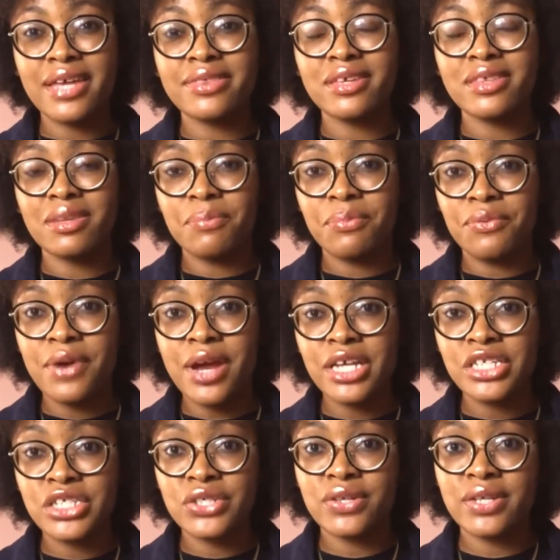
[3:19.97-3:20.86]
the
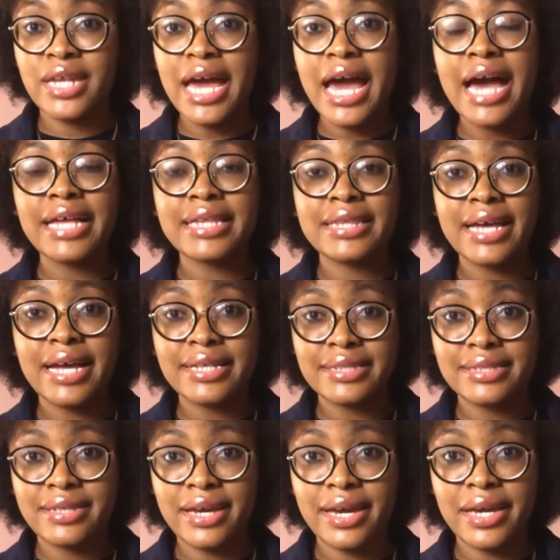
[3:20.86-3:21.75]
depression at that
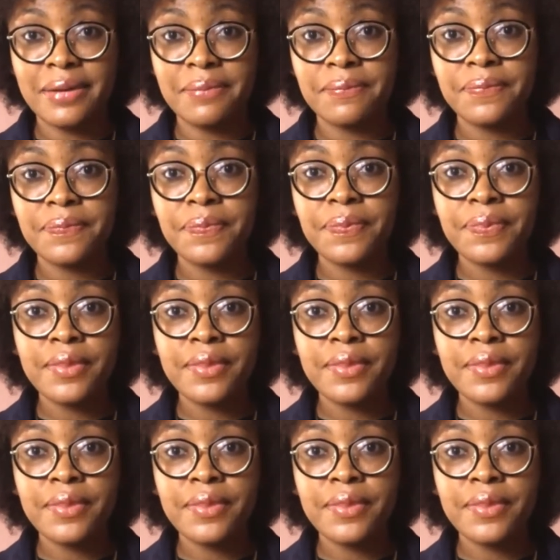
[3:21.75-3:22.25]
time,